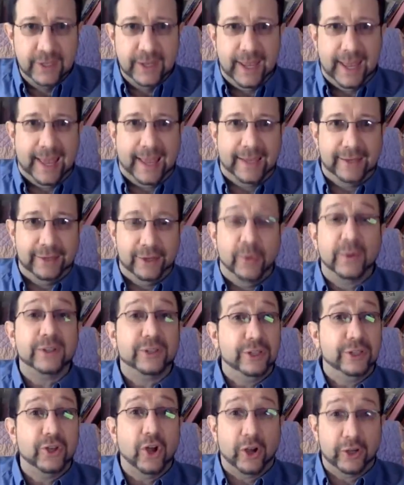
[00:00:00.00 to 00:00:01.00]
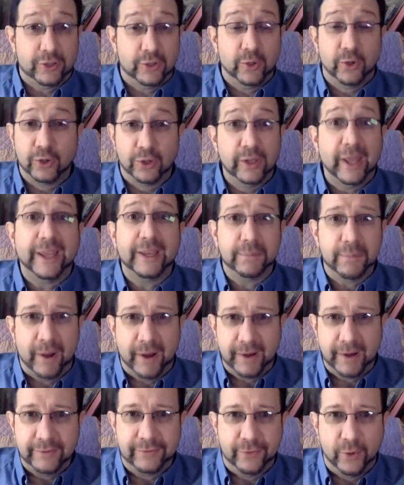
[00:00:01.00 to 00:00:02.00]
And, and she talks to her
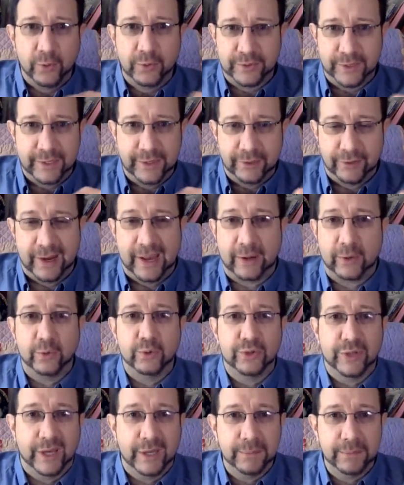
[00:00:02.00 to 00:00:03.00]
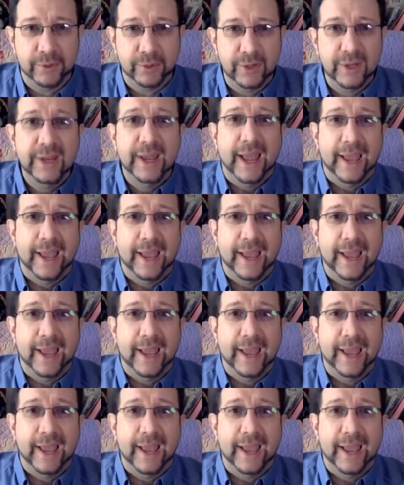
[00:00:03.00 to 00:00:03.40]
like-minded folks in their echo chamber,